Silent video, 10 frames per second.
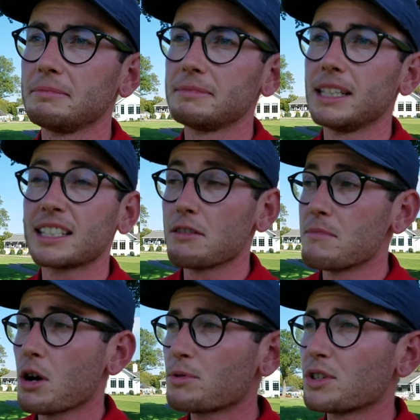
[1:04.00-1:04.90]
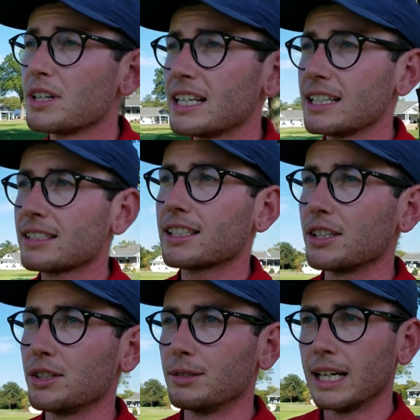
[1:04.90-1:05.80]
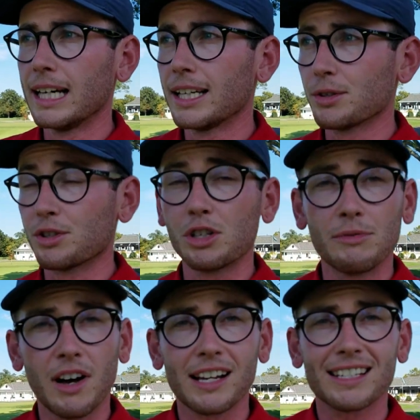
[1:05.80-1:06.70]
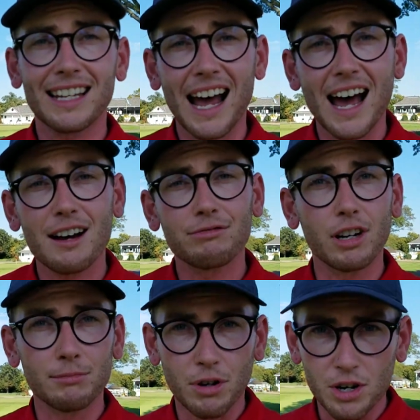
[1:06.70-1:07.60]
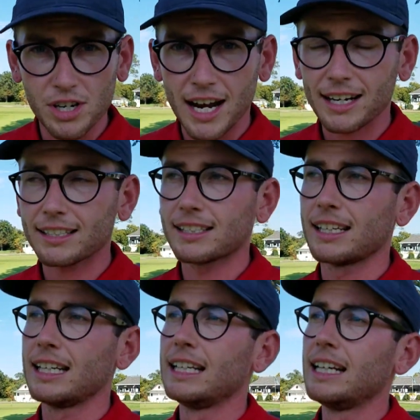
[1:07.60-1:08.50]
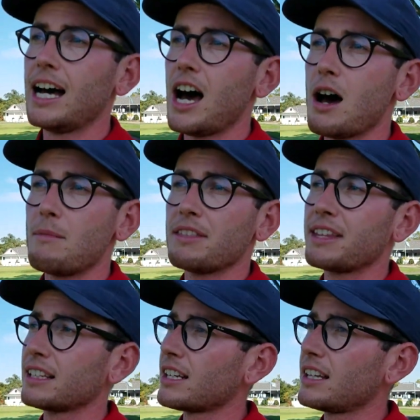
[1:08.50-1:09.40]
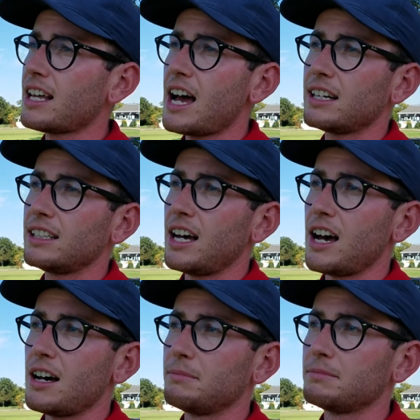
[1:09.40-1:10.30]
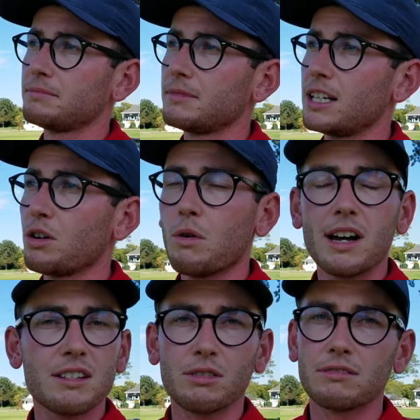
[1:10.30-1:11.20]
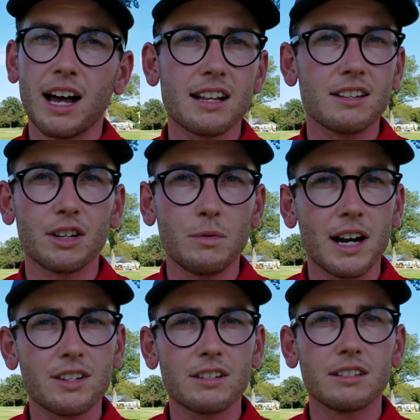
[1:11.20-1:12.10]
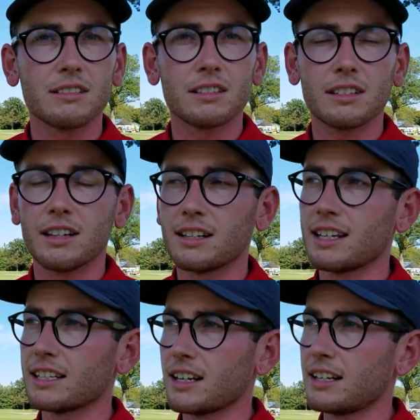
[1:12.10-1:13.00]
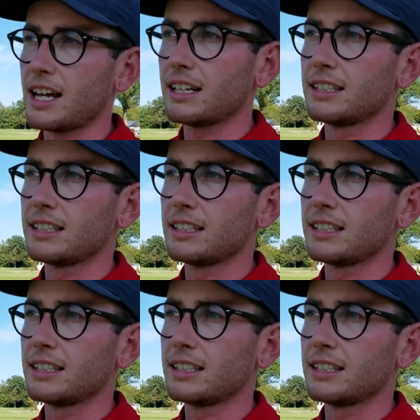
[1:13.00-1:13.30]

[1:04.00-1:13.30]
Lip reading: He's given me opportunities to sort of supervise staff, run projects, and things like that. He'd always sort of answer your questions and things like that.